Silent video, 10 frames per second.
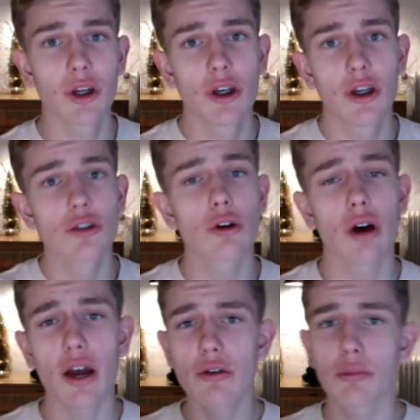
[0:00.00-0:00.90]
So
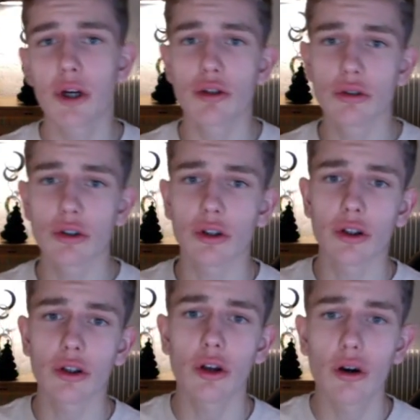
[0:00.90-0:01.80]
I use
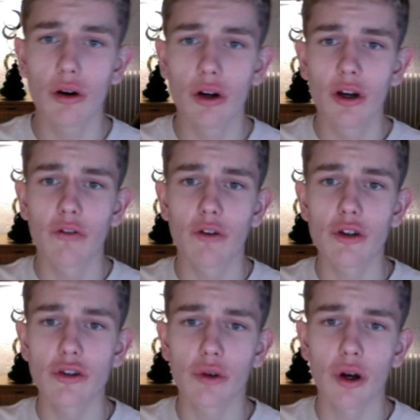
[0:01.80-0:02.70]
MyTutor.io
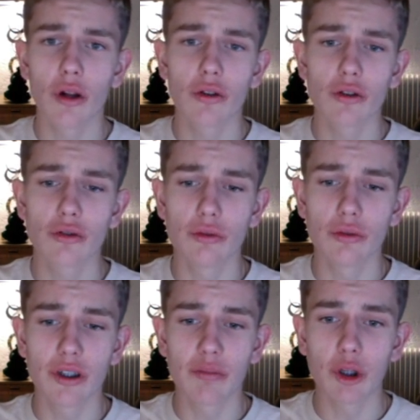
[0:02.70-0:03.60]
first of all to
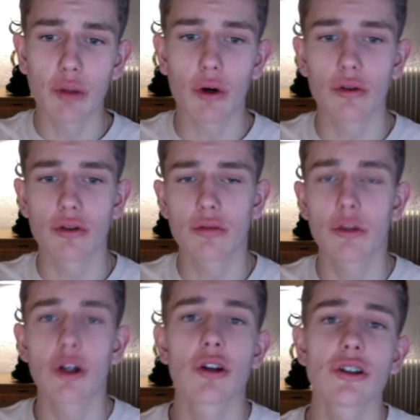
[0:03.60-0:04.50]
give me quotes
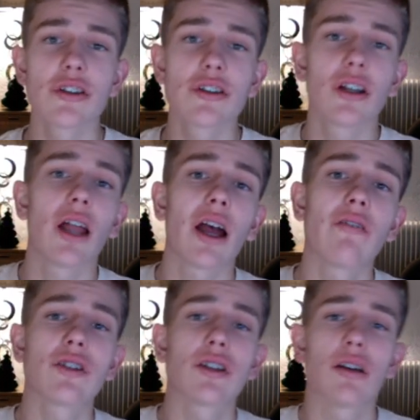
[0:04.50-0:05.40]
because it's a
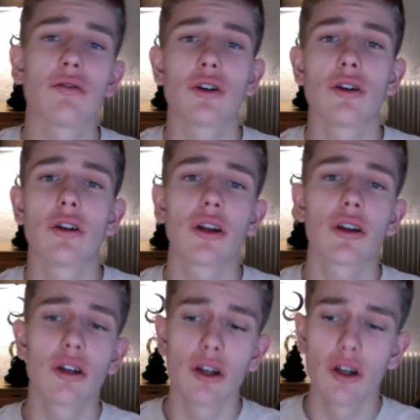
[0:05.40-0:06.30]
lifesaver. Like
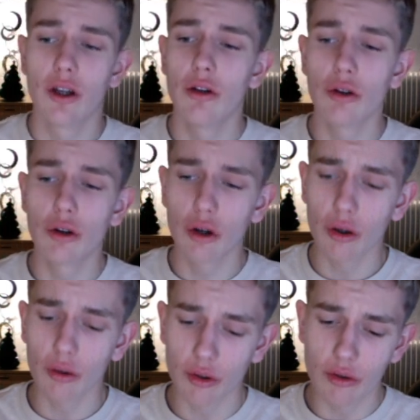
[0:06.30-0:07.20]

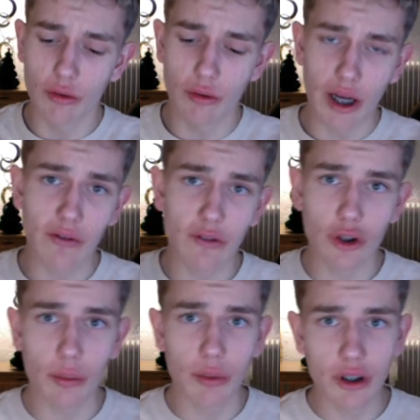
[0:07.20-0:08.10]
you have a
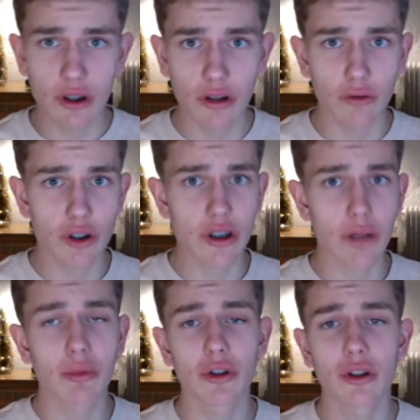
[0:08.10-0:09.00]
topic, for
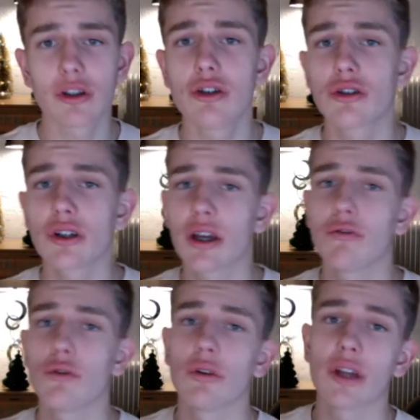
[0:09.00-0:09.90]
example, the teacher
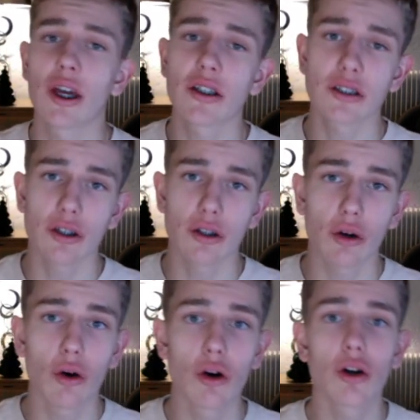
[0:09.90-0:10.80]
gave you an essay,
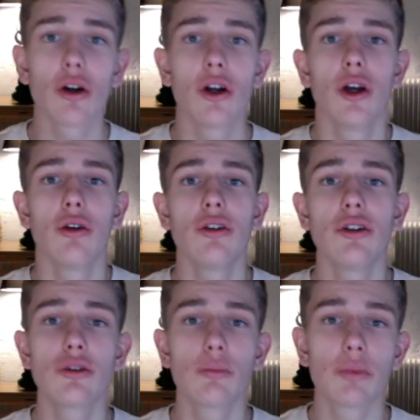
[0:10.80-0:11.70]
or you
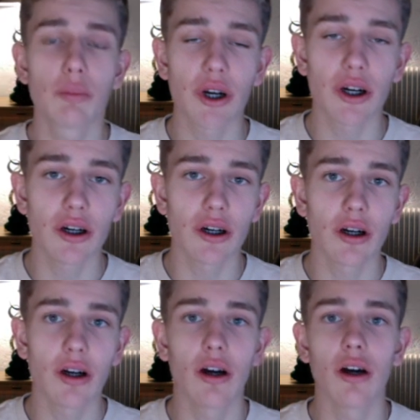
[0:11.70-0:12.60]
need to prepare
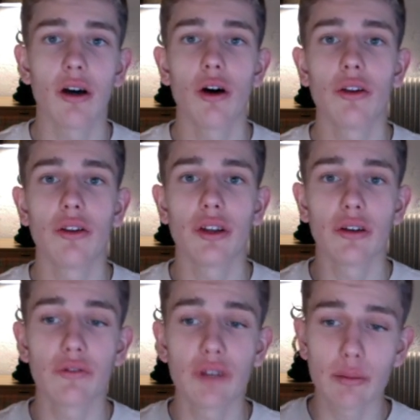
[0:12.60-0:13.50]
on
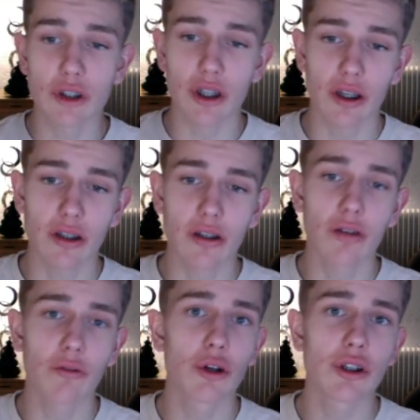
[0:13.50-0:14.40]
the themes, like
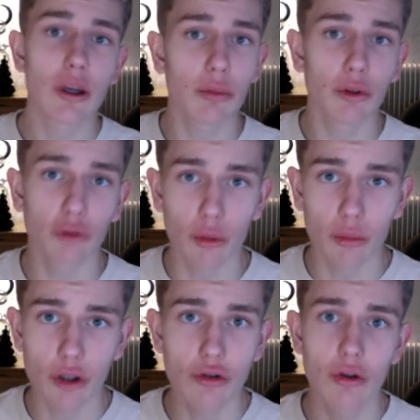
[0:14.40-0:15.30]
for example
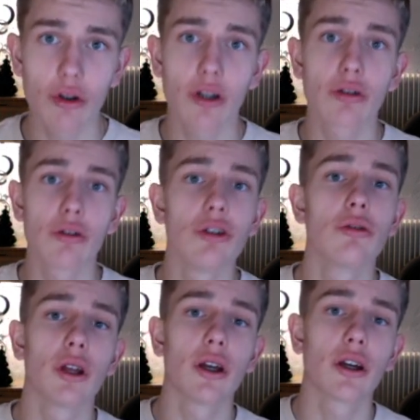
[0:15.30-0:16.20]
Romeo and Juliet. You need
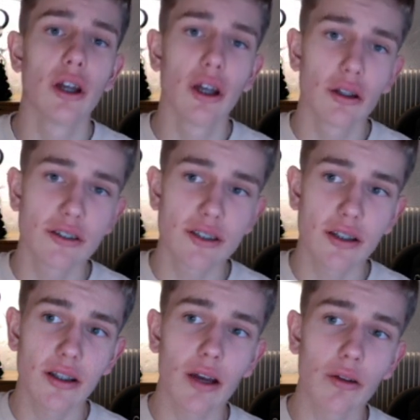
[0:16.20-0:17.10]
to
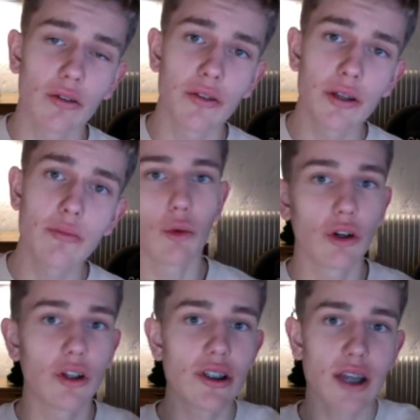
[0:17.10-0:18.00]
set out the themes,
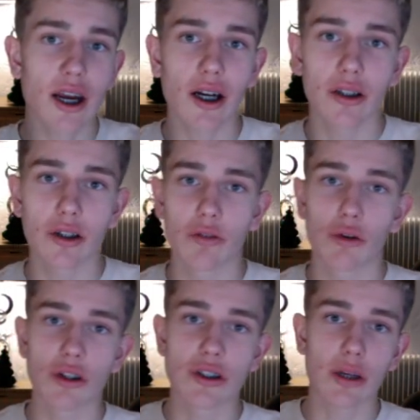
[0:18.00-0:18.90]
or this character,
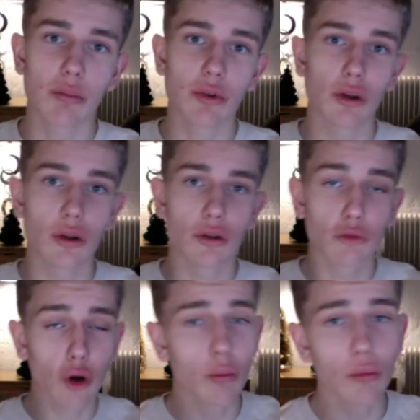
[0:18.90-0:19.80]
for example
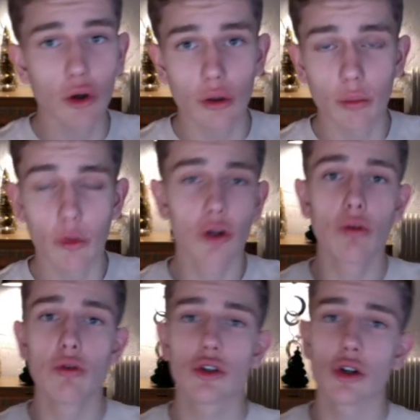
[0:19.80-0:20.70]
Romeo or
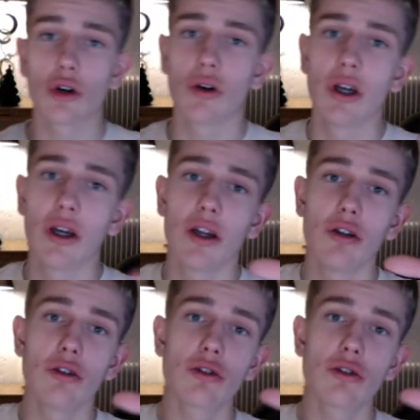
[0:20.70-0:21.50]
Mercutio, and you need to